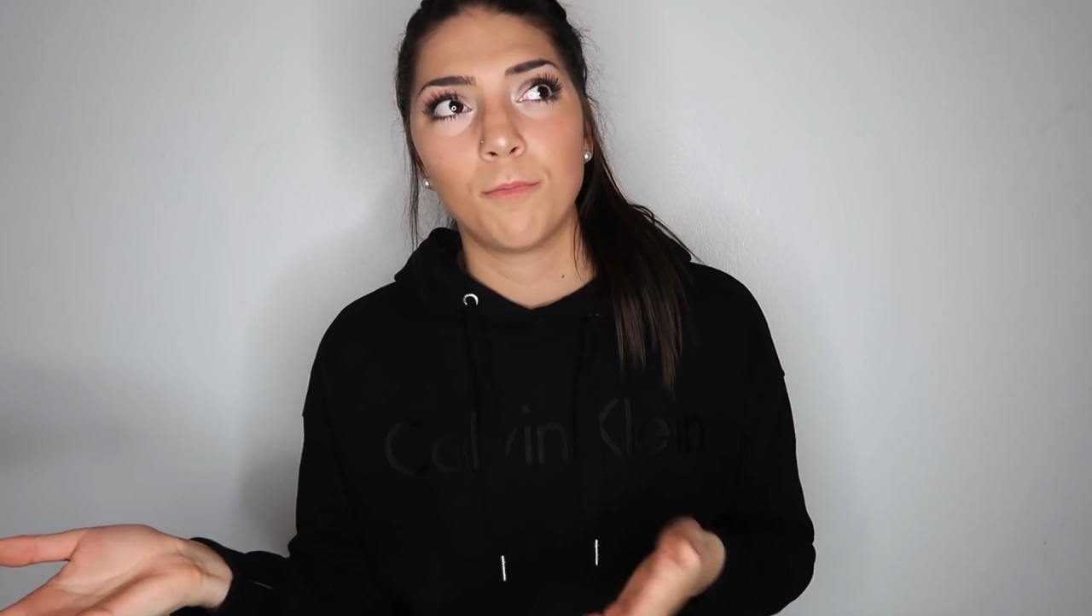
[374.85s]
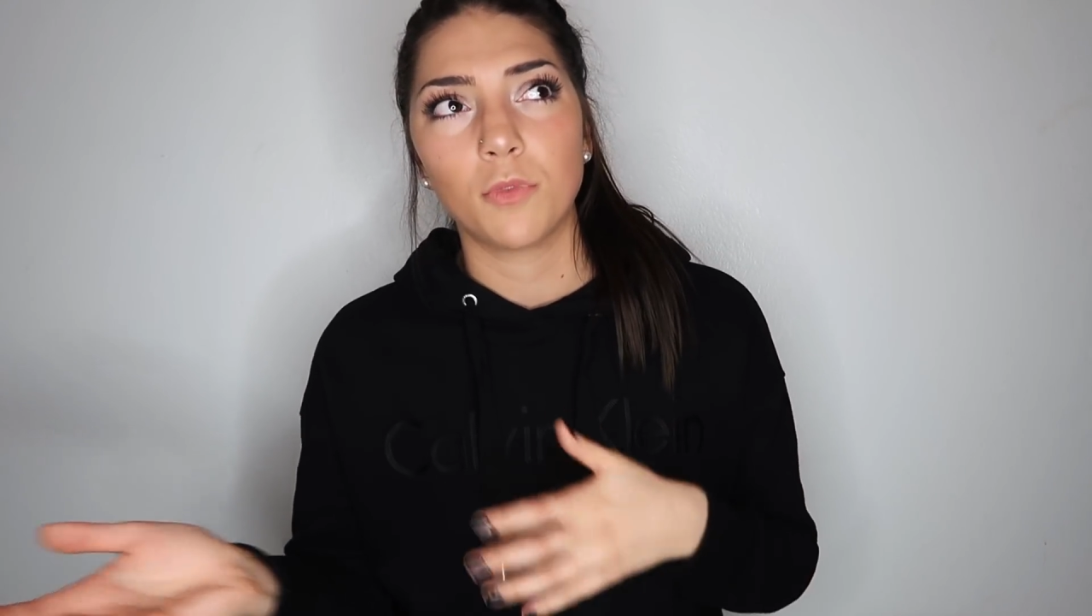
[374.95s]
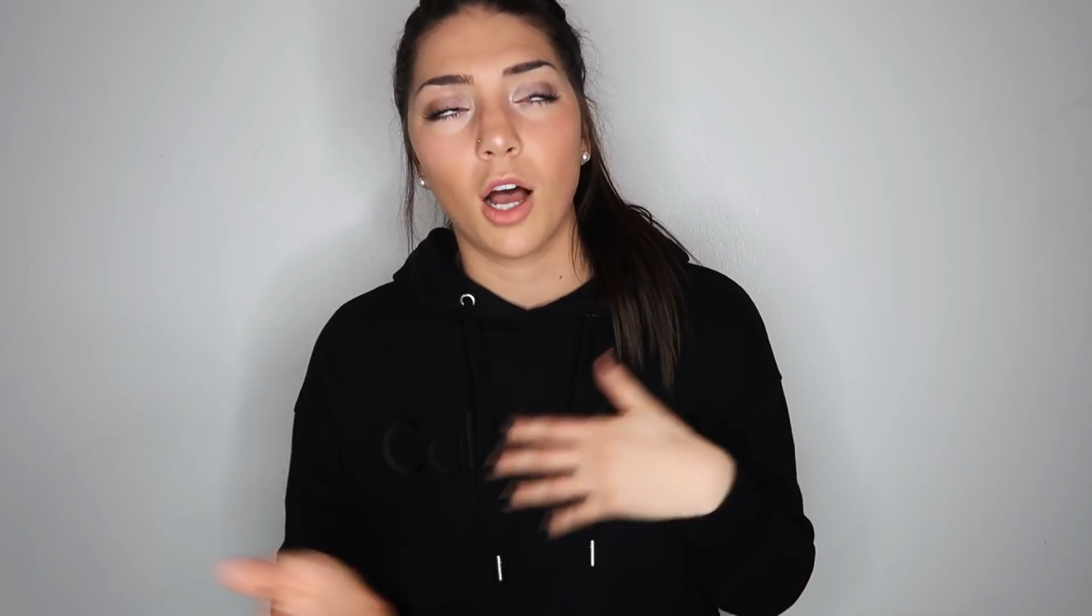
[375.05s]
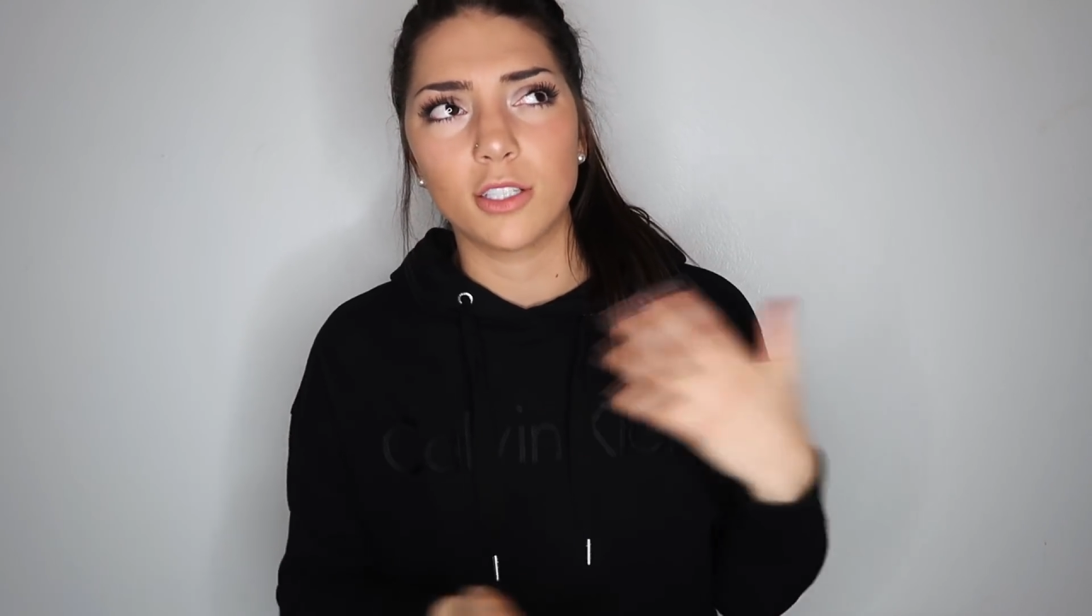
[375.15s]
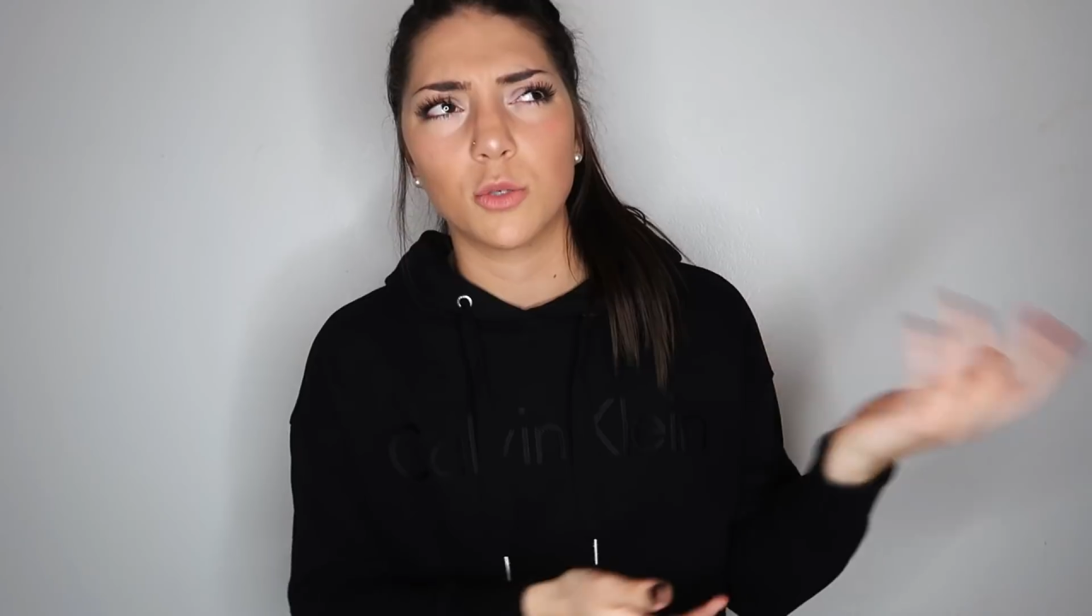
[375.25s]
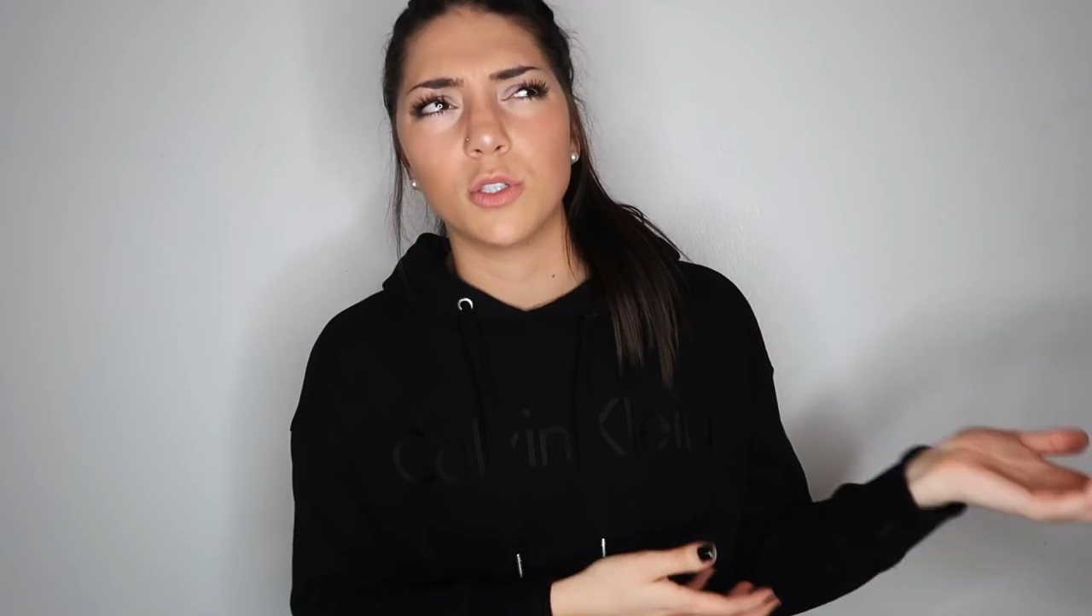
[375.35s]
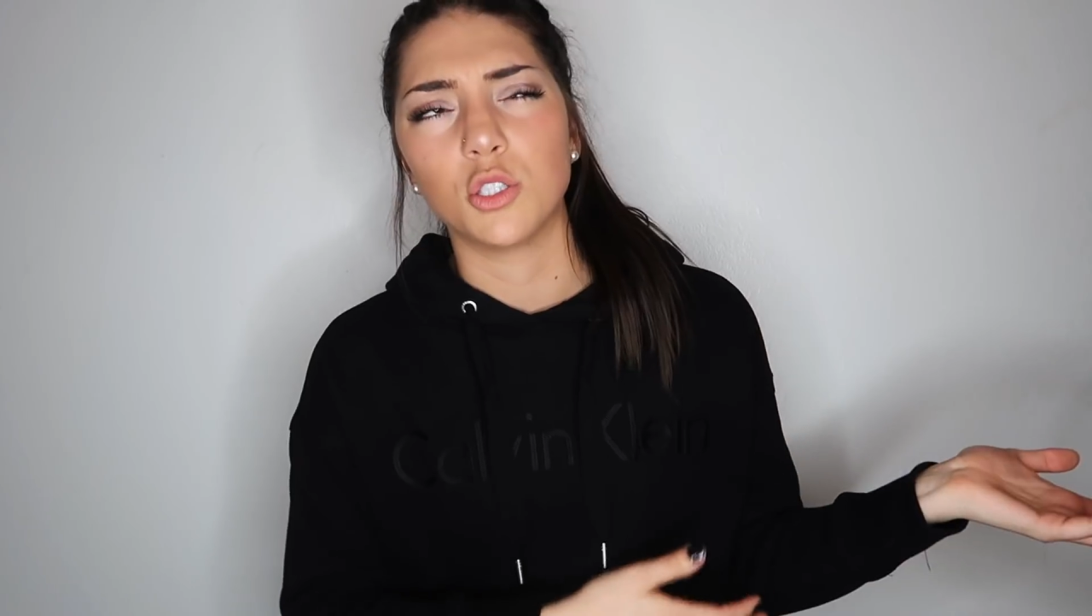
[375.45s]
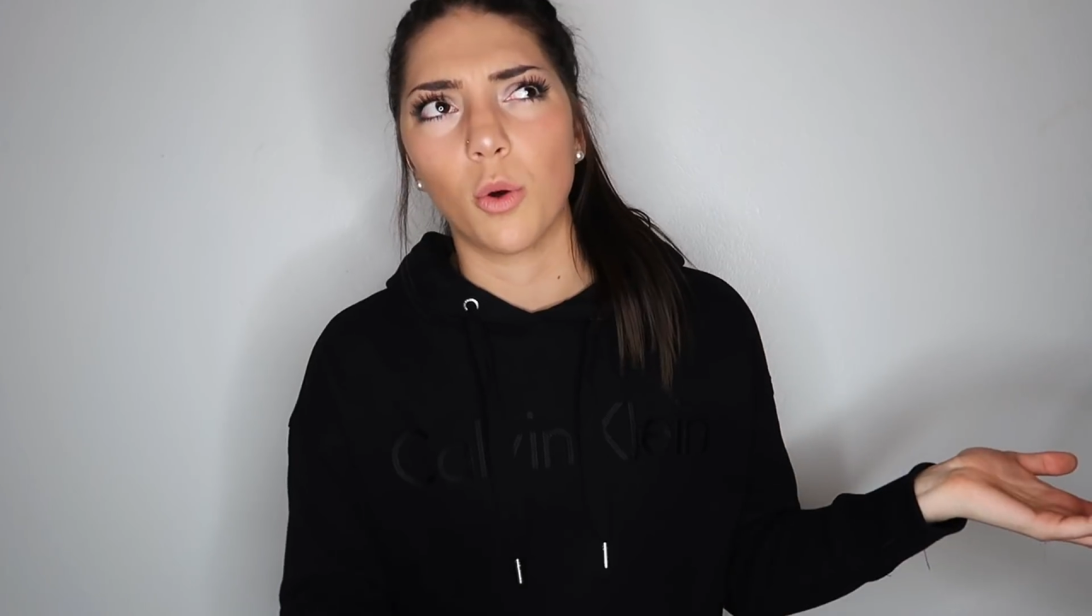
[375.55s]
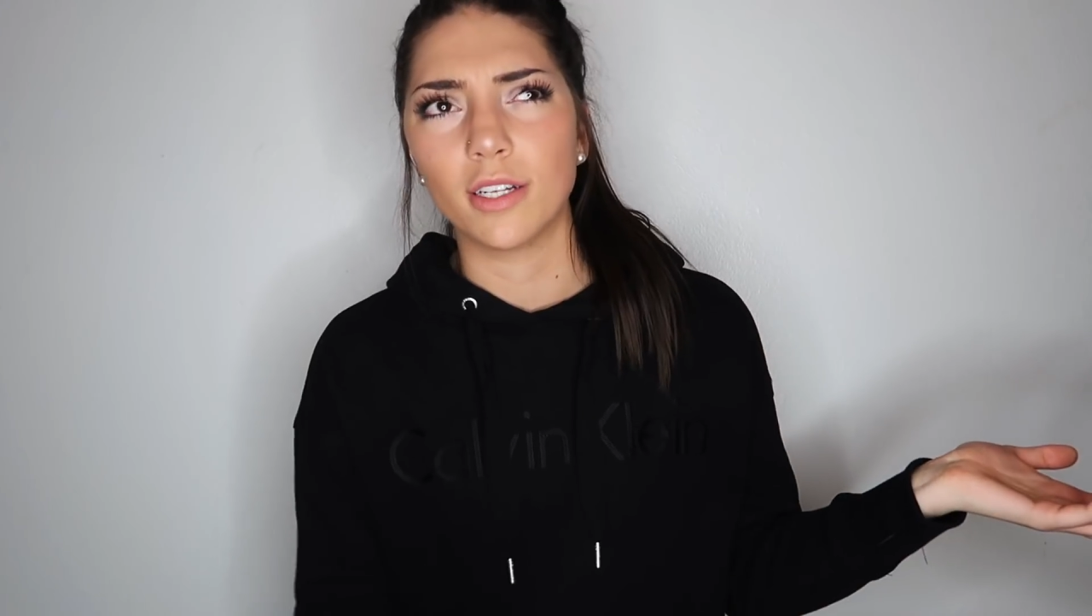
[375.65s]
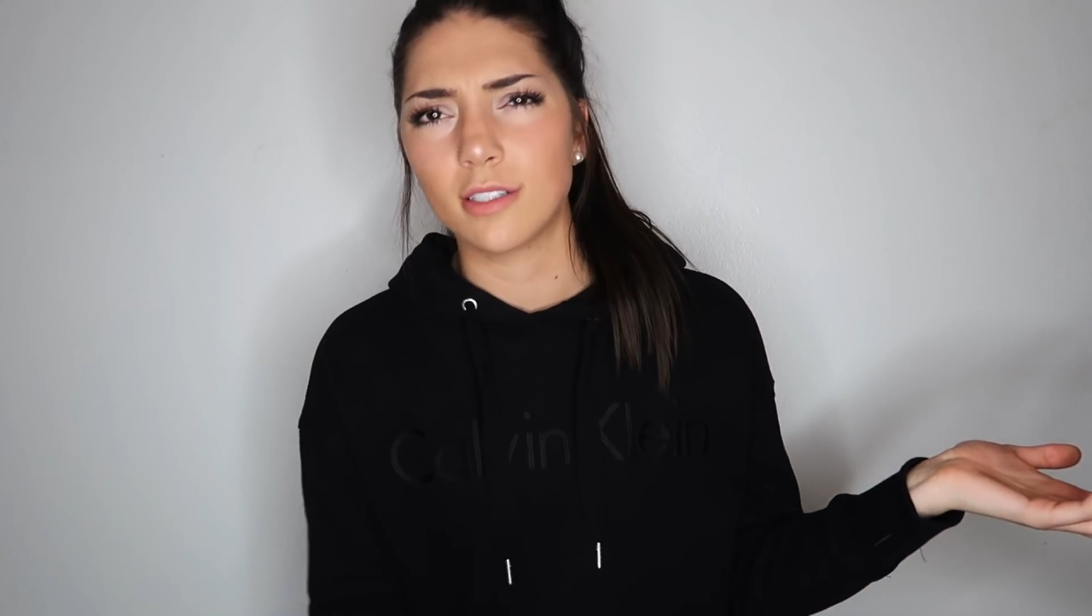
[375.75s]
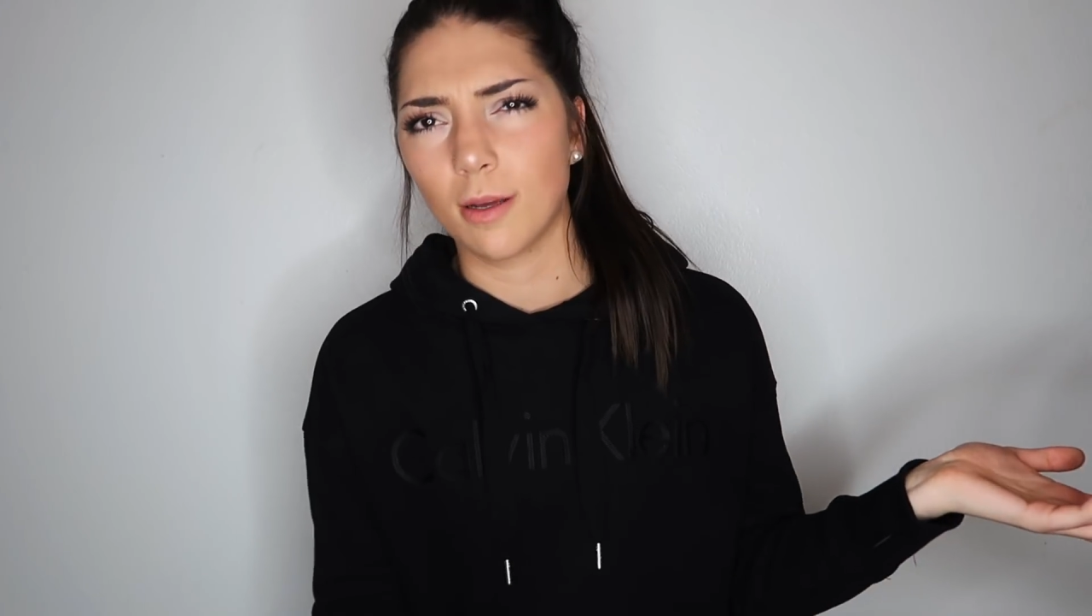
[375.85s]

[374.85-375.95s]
not to enjoy